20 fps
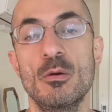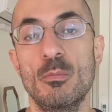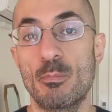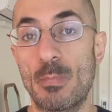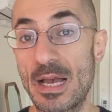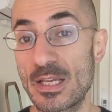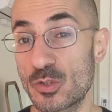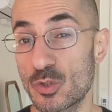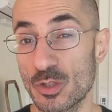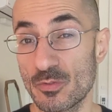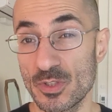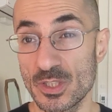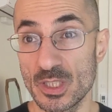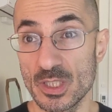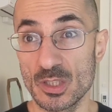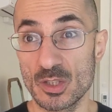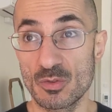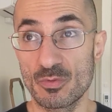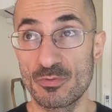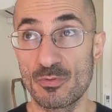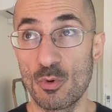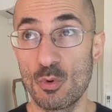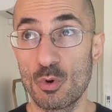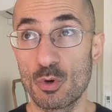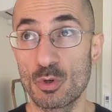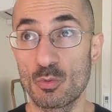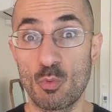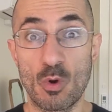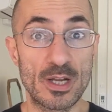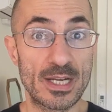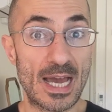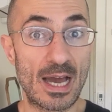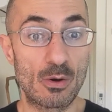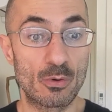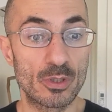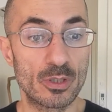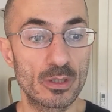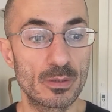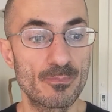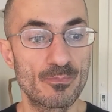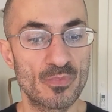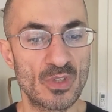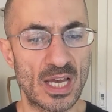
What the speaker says: my services for 1 hour